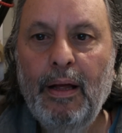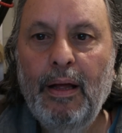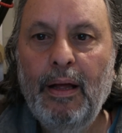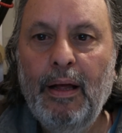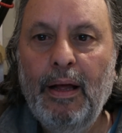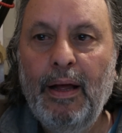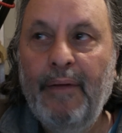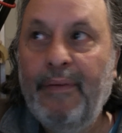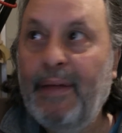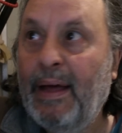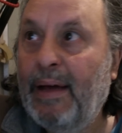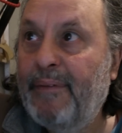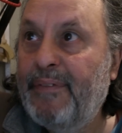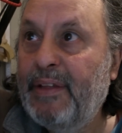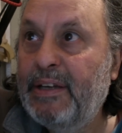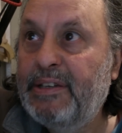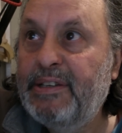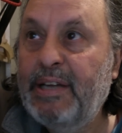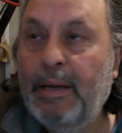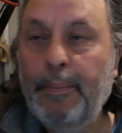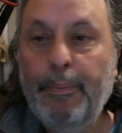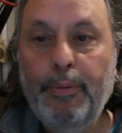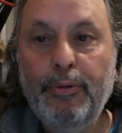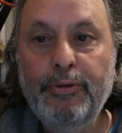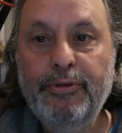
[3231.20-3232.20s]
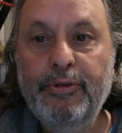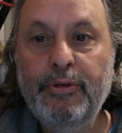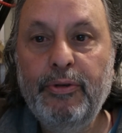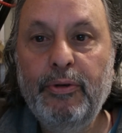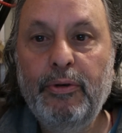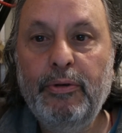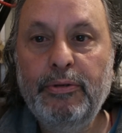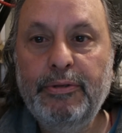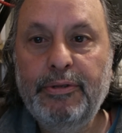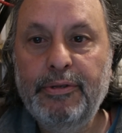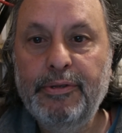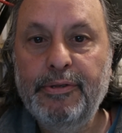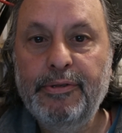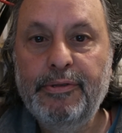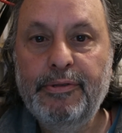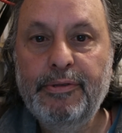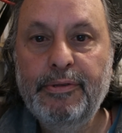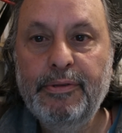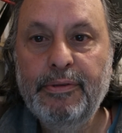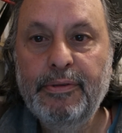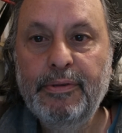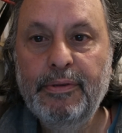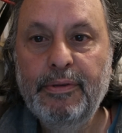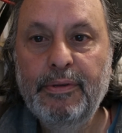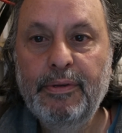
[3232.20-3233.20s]
and they have their temples and
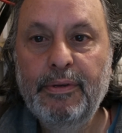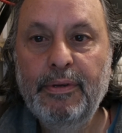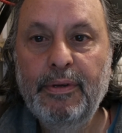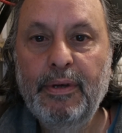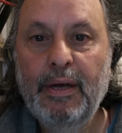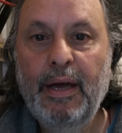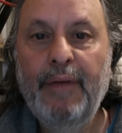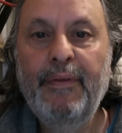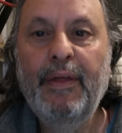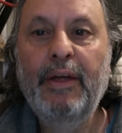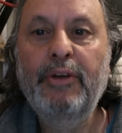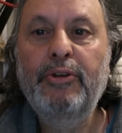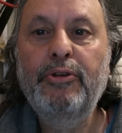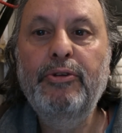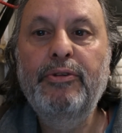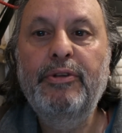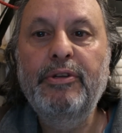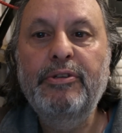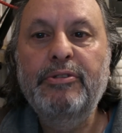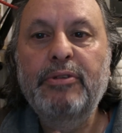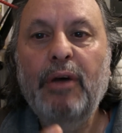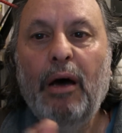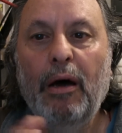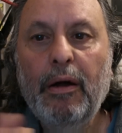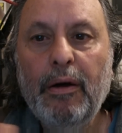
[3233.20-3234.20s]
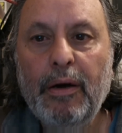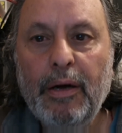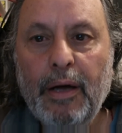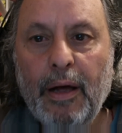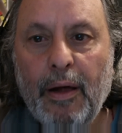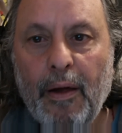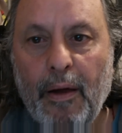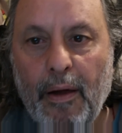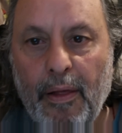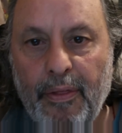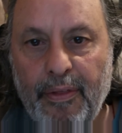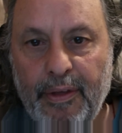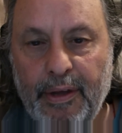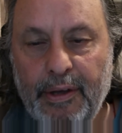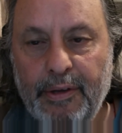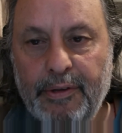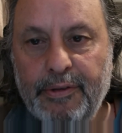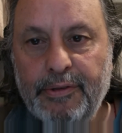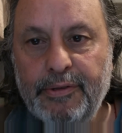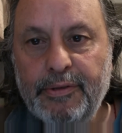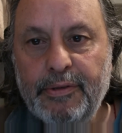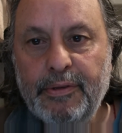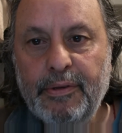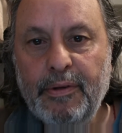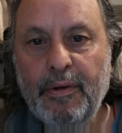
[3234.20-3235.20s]
altars, and they do these horror
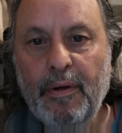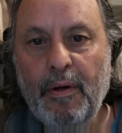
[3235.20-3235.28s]
things.